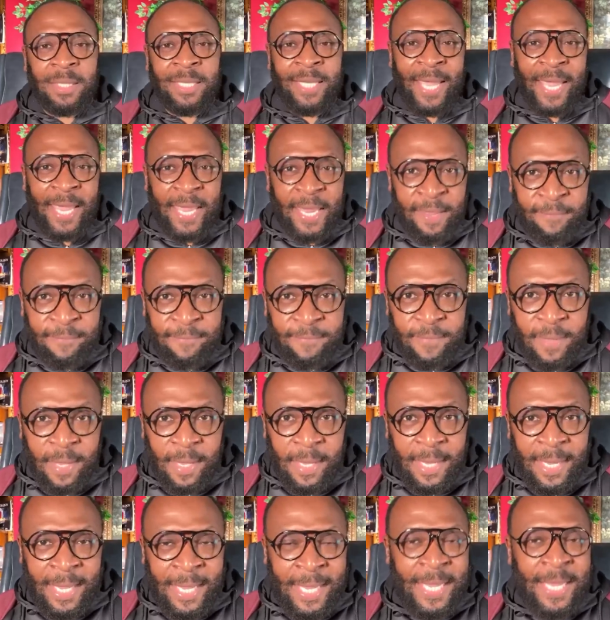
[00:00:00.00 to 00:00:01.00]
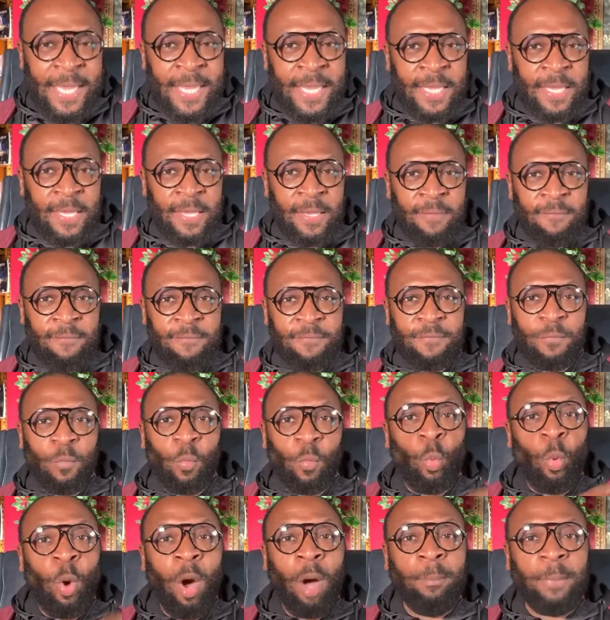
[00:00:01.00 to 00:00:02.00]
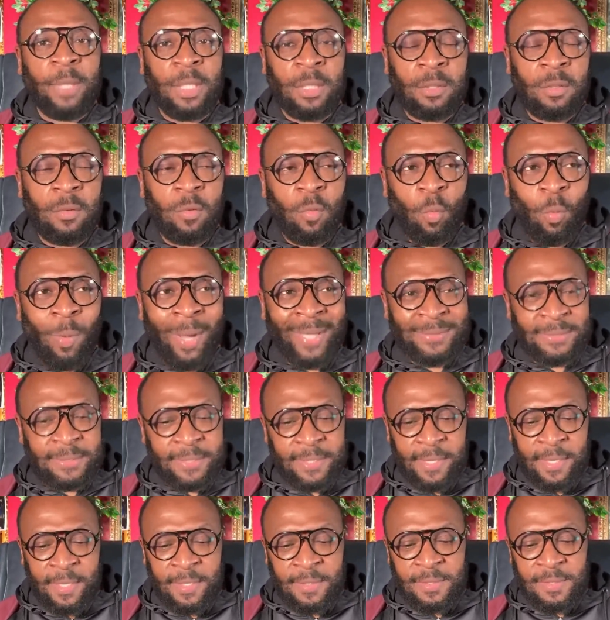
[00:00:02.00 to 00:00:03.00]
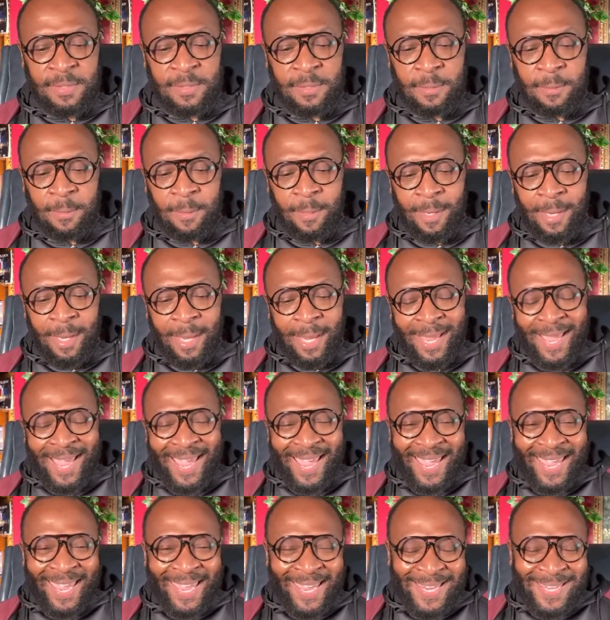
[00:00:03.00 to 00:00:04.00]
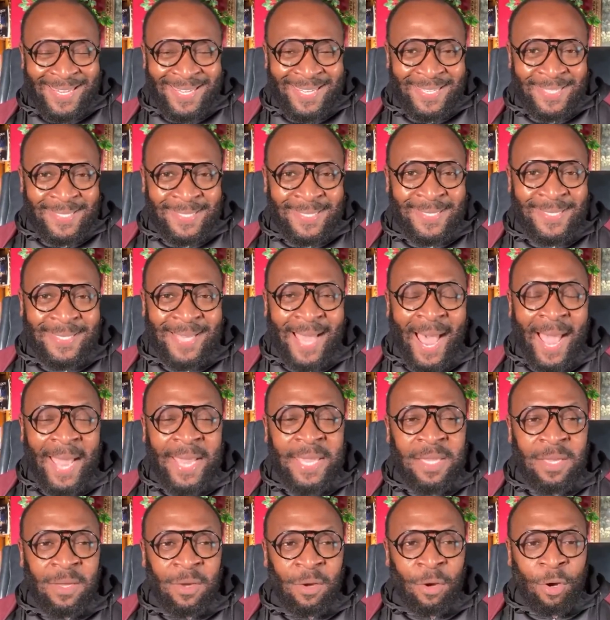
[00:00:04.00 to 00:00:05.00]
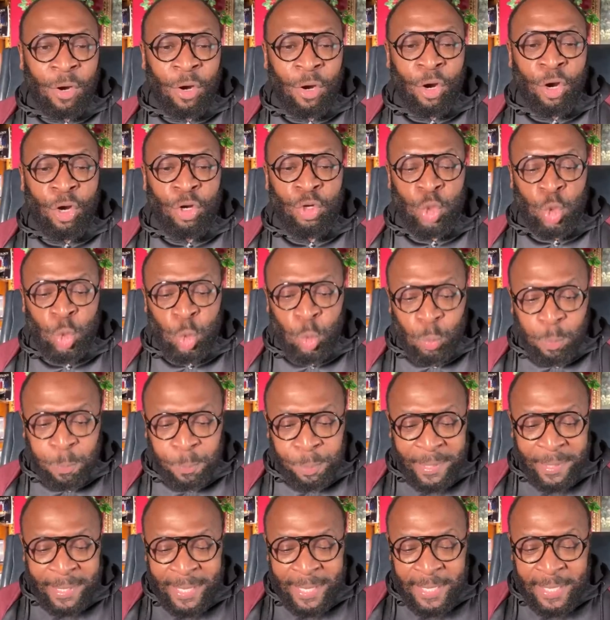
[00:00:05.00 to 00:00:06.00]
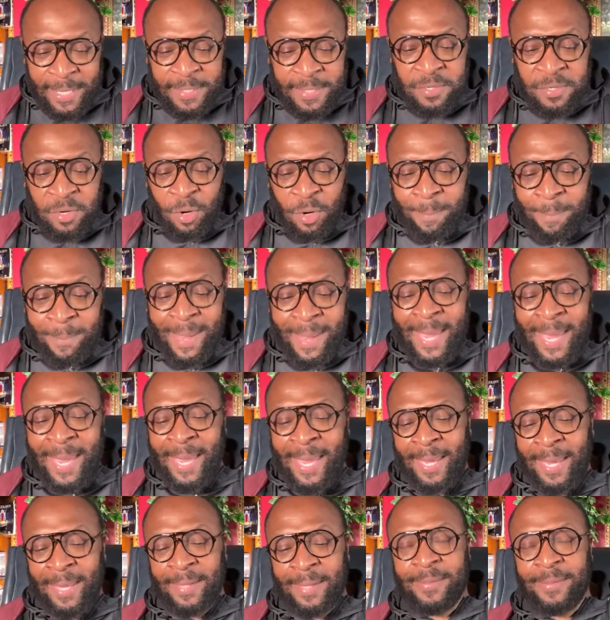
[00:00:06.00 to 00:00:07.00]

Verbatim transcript: gave Eve, woman, watch this, a desire to please her man.